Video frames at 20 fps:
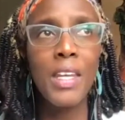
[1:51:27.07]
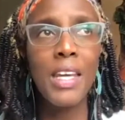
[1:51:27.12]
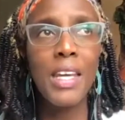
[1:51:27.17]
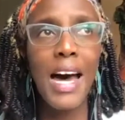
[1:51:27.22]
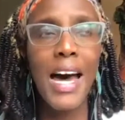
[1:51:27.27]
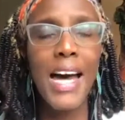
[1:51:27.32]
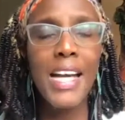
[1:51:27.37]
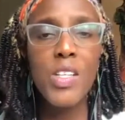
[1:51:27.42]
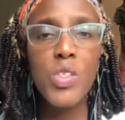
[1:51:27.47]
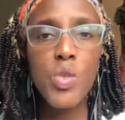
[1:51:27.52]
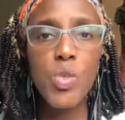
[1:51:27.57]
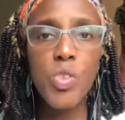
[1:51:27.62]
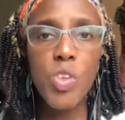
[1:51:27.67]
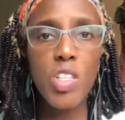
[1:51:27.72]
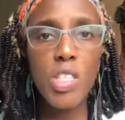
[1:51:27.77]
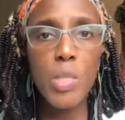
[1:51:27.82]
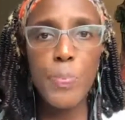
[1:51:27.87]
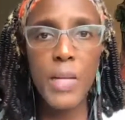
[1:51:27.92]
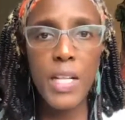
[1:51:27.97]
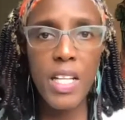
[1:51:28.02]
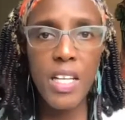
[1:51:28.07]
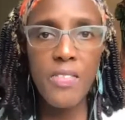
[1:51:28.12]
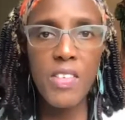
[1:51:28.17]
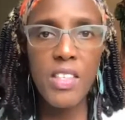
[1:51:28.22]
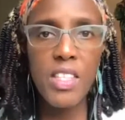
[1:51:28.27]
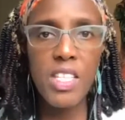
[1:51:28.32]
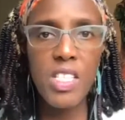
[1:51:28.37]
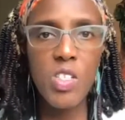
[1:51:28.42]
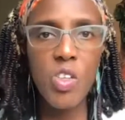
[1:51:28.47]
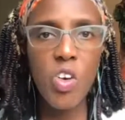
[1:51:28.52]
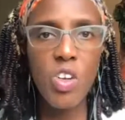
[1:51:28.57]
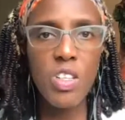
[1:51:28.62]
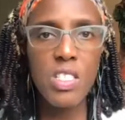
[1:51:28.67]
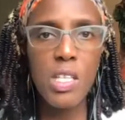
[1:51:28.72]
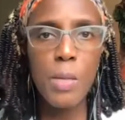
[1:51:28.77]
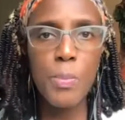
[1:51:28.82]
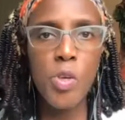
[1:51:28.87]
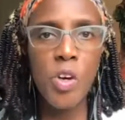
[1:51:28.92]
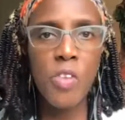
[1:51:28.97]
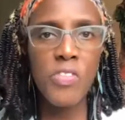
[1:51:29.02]
I do not believe in this
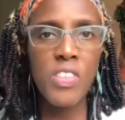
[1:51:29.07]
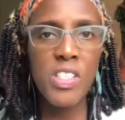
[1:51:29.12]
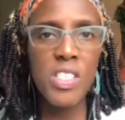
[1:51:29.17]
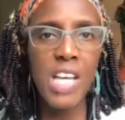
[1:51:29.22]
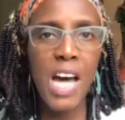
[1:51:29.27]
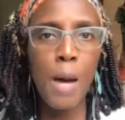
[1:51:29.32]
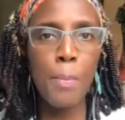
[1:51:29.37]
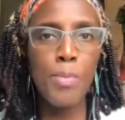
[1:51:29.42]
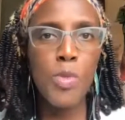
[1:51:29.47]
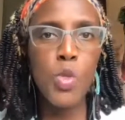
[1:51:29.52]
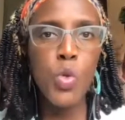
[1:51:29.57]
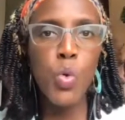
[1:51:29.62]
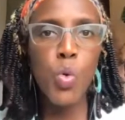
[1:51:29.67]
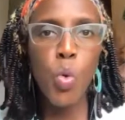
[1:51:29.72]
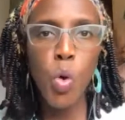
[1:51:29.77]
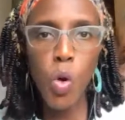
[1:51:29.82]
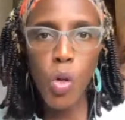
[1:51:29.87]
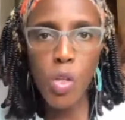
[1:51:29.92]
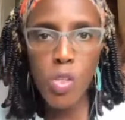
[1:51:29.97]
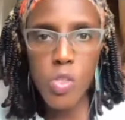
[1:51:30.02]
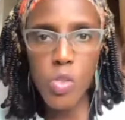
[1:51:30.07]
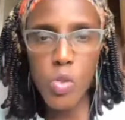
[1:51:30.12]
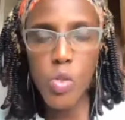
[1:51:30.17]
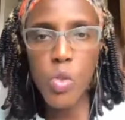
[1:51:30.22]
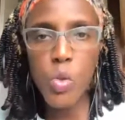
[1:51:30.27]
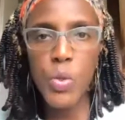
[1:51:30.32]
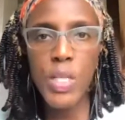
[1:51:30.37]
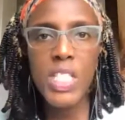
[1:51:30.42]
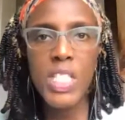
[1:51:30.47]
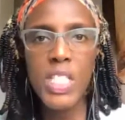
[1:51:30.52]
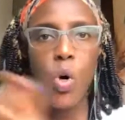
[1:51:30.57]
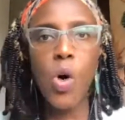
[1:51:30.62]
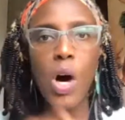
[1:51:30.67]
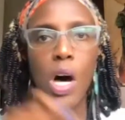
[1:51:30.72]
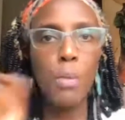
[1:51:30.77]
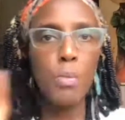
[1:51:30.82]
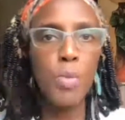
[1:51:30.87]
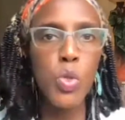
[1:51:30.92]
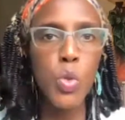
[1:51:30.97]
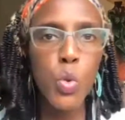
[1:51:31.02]
concept of I'm too old to do it or
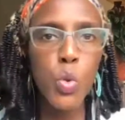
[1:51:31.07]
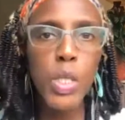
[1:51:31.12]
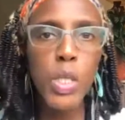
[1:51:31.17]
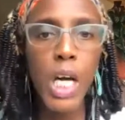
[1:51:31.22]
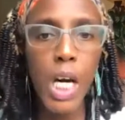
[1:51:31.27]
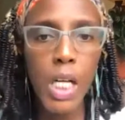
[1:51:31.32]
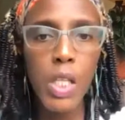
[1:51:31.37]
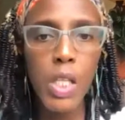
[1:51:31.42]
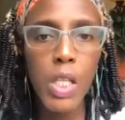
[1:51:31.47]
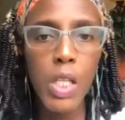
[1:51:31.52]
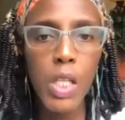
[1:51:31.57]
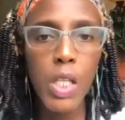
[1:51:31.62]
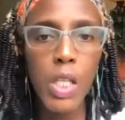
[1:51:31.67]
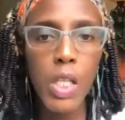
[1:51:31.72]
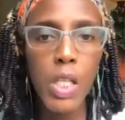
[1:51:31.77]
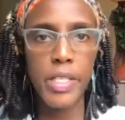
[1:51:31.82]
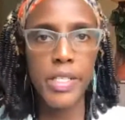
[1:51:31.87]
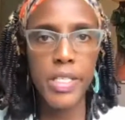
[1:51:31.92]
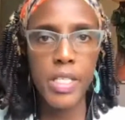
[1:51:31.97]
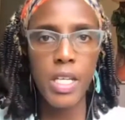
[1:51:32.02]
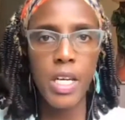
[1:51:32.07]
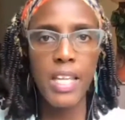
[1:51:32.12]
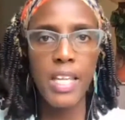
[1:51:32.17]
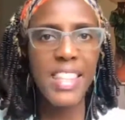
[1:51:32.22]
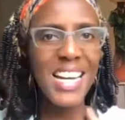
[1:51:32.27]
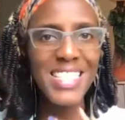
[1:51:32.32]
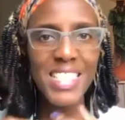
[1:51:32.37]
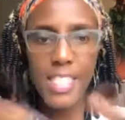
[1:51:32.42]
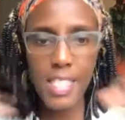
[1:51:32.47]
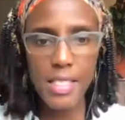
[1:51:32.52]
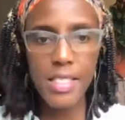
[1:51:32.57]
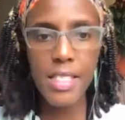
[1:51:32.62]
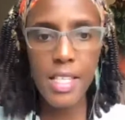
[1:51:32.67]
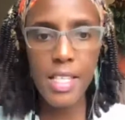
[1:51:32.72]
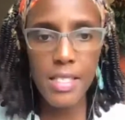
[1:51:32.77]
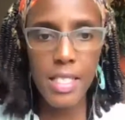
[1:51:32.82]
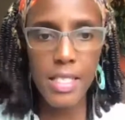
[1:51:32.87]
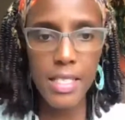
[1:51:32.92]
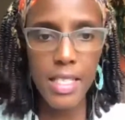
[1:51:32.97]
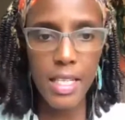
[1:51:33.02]
I'm too young to do it. That just
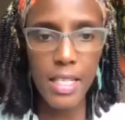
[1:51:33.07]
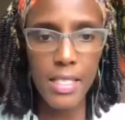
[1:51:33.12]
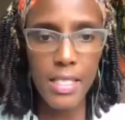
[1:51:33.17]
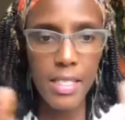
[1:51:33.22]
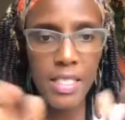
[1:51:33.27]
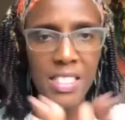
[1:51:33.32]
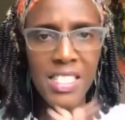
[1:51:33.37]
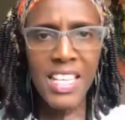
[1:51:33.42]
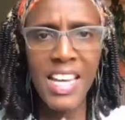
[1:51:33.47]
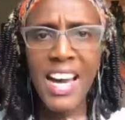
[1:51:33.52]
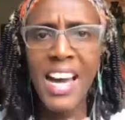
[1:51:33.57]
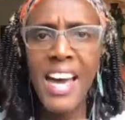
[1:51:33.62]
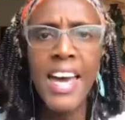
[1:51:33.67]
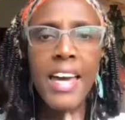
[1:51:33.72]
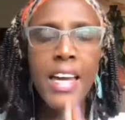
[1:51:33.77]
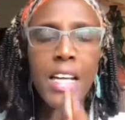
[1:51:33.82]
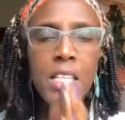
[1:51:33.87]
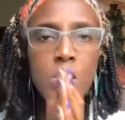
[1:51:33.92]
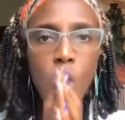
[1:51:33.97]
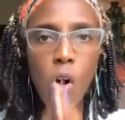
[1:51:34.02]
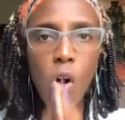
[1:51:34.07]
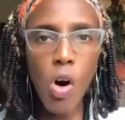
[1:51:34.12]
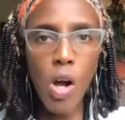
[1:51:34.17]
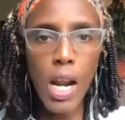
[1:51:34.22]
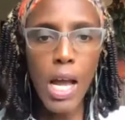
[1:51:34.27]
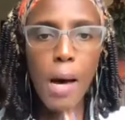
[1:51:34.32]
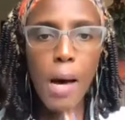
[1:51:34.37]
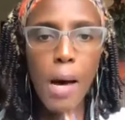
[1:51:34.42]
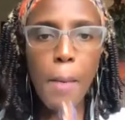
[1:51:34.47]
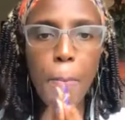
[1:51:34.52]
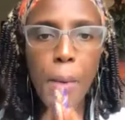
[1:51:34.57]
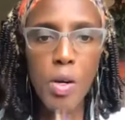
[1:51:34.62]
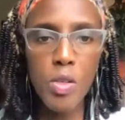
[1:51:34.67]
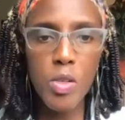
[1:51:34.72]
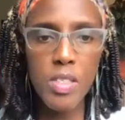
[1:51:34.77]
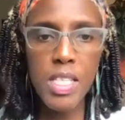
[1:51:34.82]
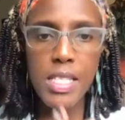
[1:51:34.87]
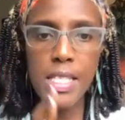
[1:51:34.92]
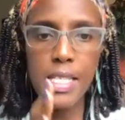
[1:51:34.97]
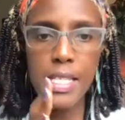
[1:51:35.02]
doesn't exist, yeah? It's all
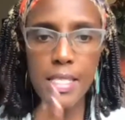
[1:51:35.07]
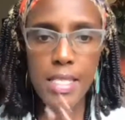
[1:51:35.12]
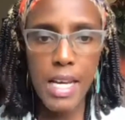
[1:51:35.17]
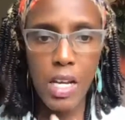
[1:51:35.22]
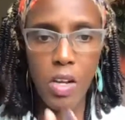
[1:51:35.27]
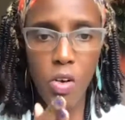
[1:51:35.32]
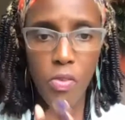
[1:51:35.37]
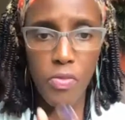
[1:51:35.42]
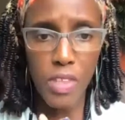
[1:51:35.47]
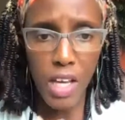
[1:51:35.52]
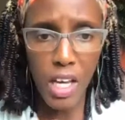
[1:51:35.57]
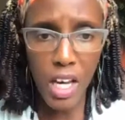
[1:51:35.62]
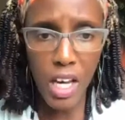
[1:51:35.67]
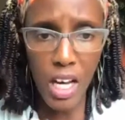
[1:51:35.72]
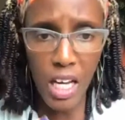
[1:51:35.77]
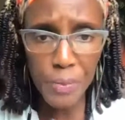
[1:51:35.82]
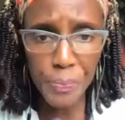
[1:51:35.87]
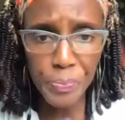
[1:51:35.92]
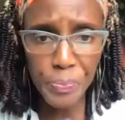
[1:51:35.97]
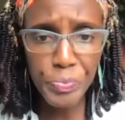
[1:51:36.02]
about the design of the car.